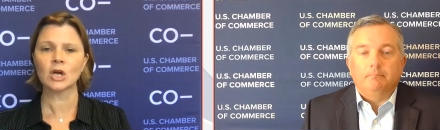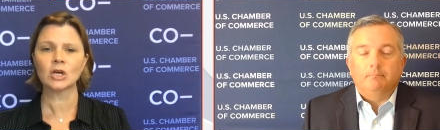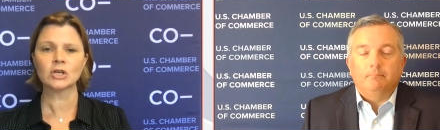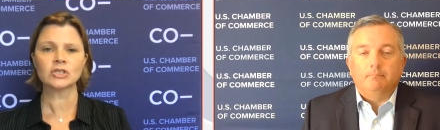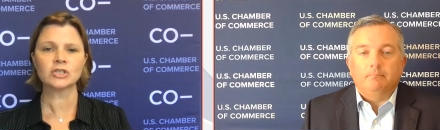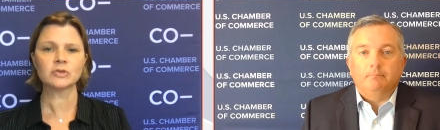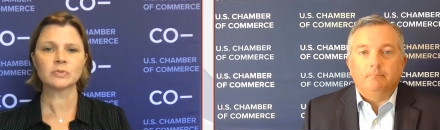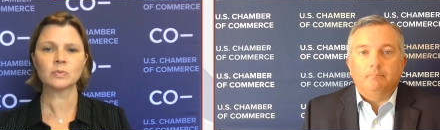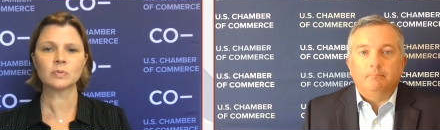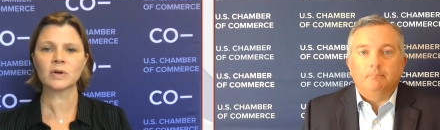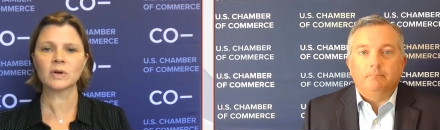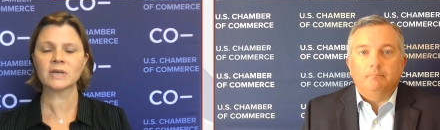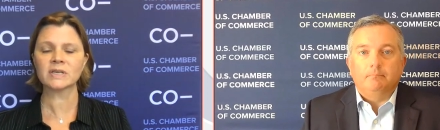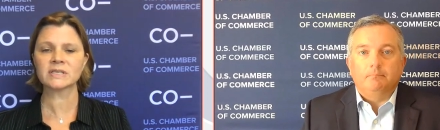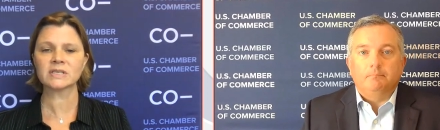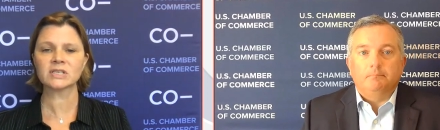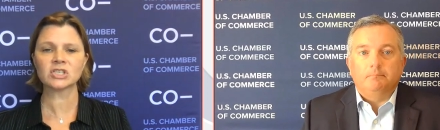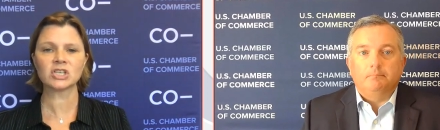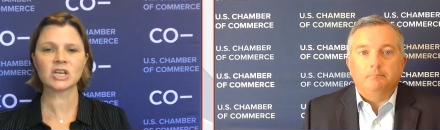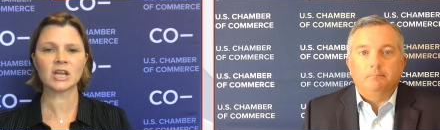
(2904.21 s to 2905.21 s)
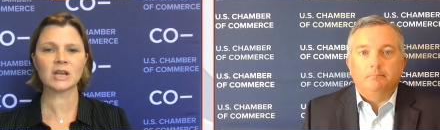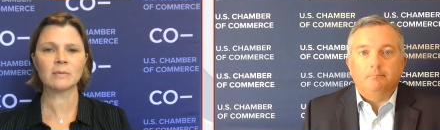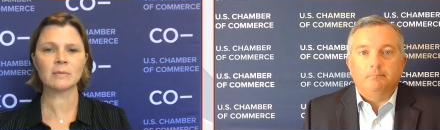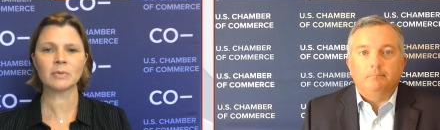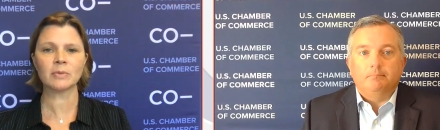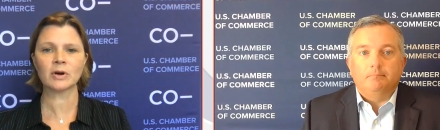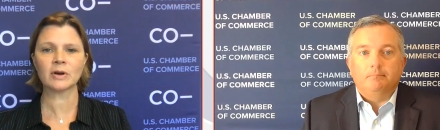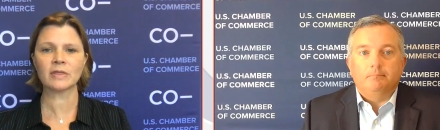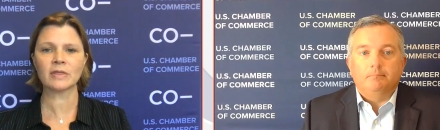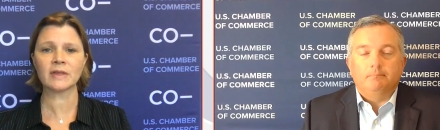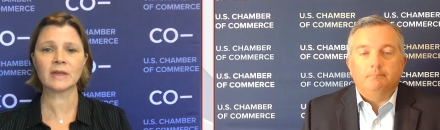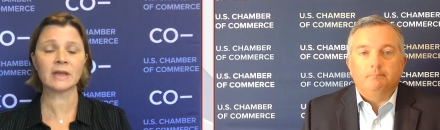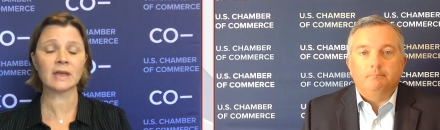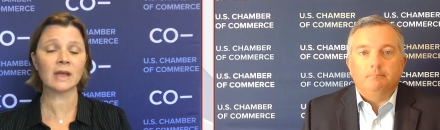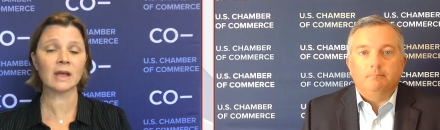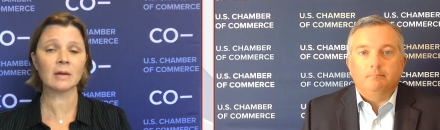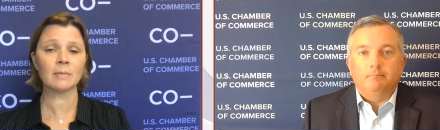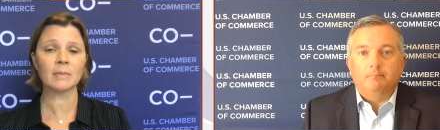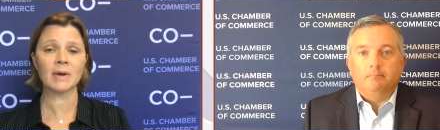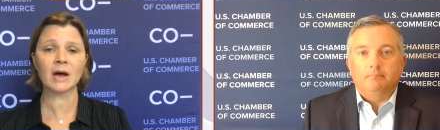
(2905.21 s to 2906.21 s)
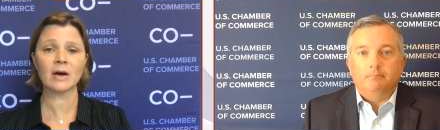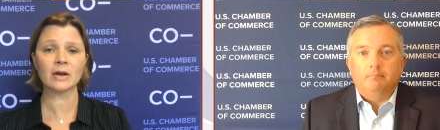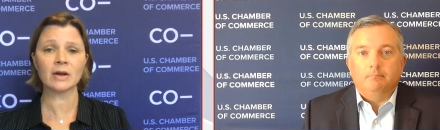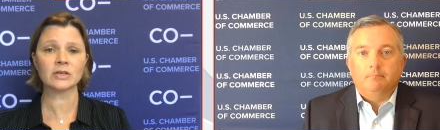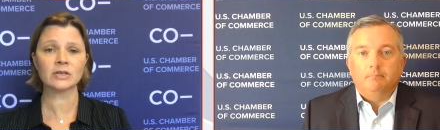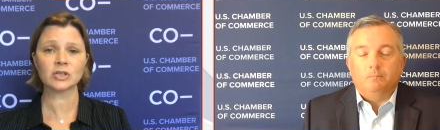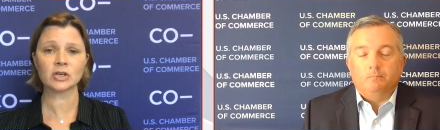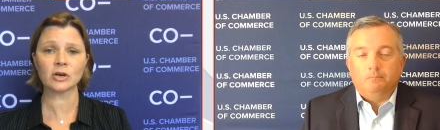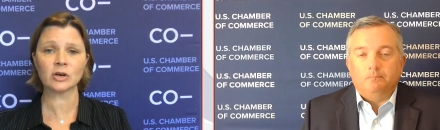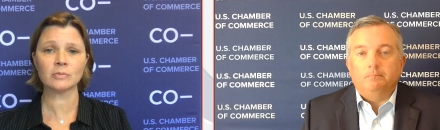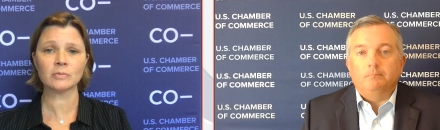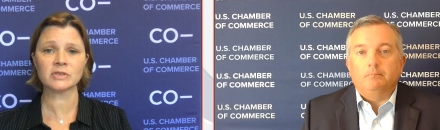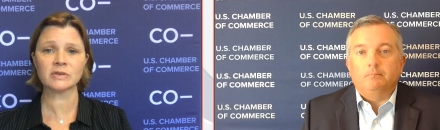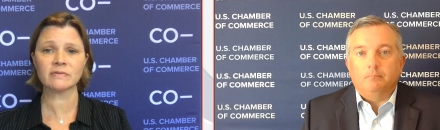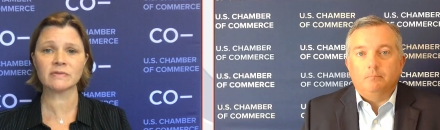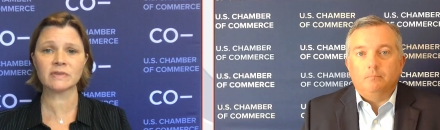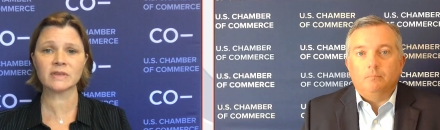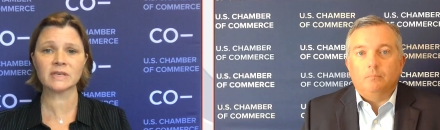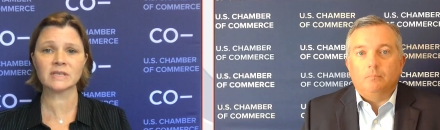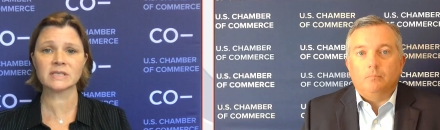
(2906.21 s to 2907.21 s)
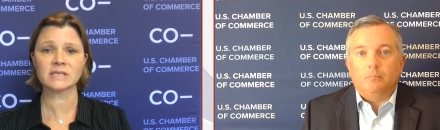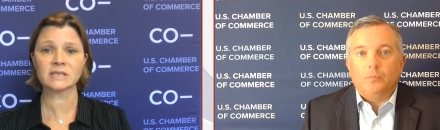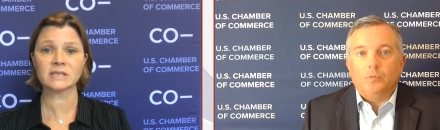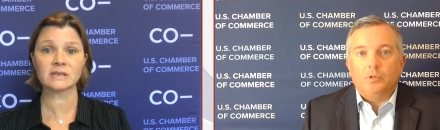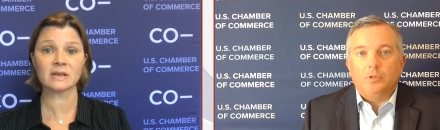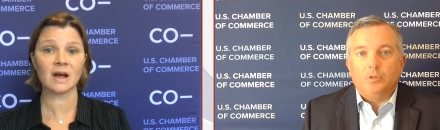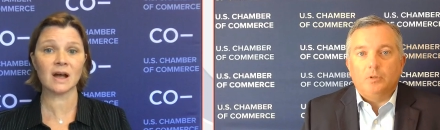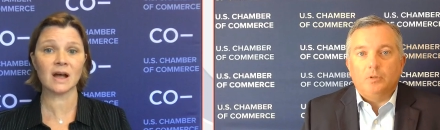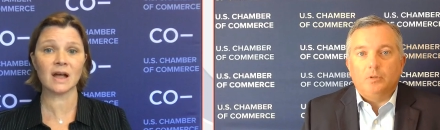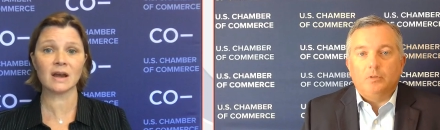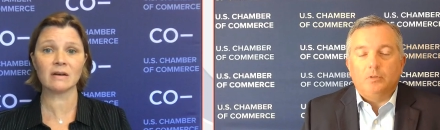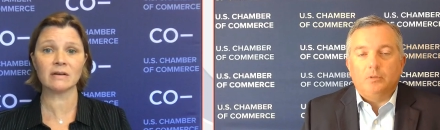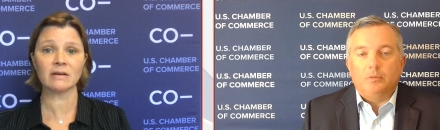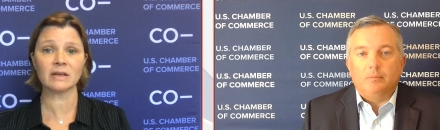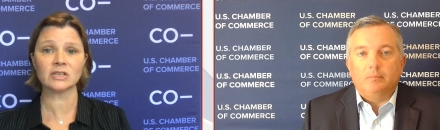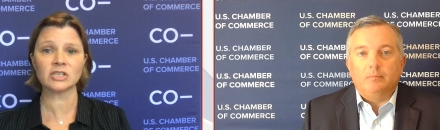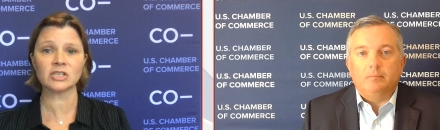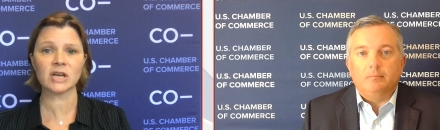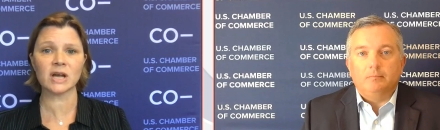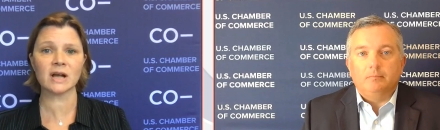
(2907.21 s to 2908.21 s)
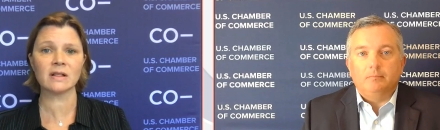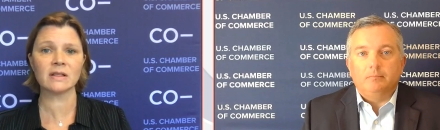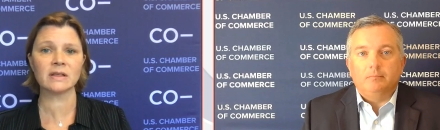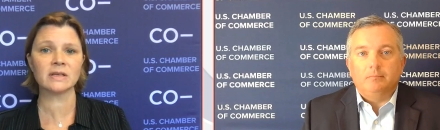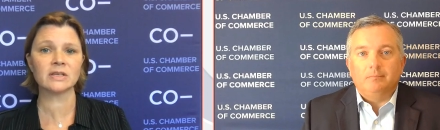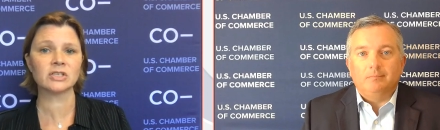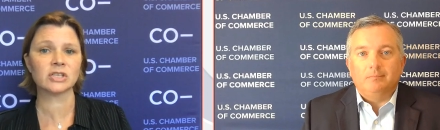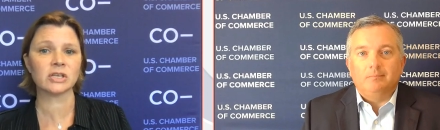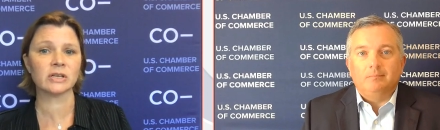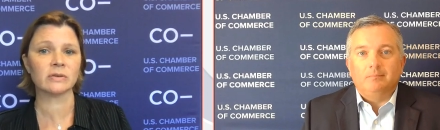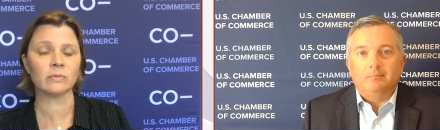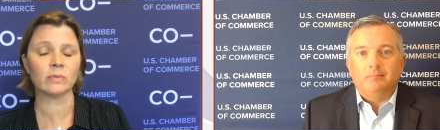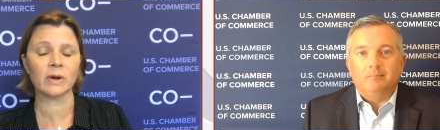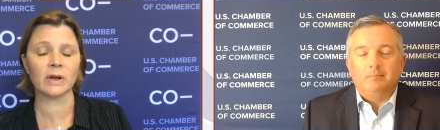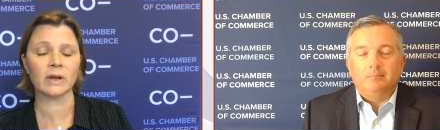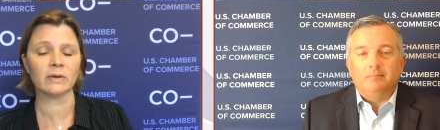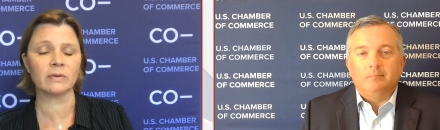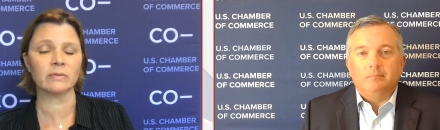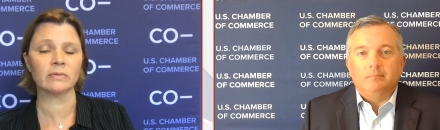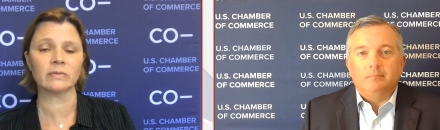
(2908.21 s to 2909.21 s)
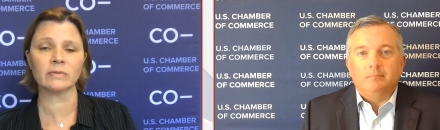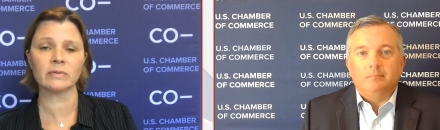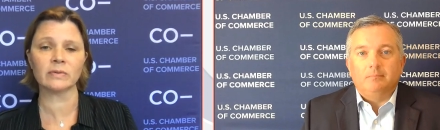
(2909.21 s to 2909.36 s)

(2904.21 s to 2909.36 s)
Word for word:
Speaker 1: Just what is the chamber thinking about in terms of this hiring challenge, and, and